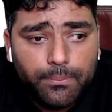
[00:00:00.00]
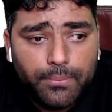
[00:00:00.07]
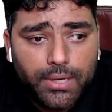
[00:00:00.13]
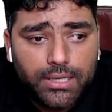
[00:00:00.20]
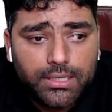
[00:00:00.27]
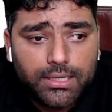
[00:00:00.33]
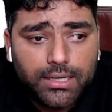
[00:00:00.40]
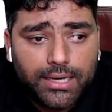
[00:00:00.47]

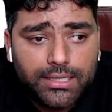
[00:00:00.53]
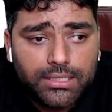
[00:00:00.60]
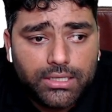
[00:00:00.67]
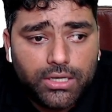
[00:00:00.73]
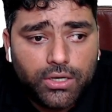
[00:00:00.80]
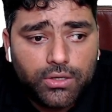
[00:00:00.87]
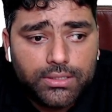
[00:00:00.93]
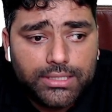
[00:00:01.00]
but right
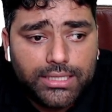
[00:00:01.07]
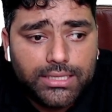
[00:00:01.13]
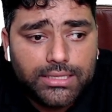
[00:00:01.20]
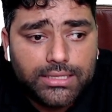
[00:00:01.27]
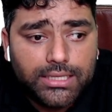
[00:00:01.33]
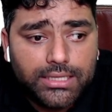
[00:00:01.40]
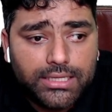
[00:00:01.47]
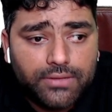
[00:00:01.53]
now
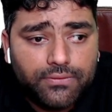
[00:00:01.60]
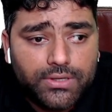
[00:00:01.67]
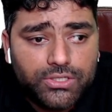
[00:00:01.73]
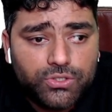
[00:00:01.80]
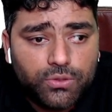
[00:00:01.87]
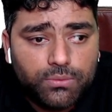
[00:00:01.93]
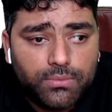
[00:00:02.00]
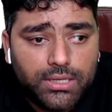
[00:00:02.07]
till
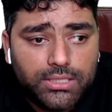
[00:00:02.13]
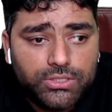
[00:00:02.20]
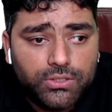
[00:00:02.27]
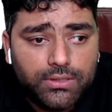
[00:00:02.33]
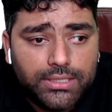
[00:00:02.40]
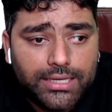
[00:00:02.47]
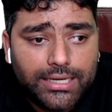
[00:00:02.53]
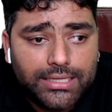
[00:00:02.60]
31st of March
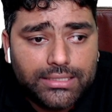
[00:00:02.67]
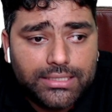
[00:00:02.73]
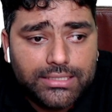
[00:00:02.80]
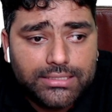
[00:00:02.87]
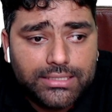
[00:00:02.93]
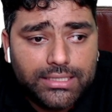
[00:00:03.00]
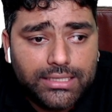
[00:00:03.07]
you'll get this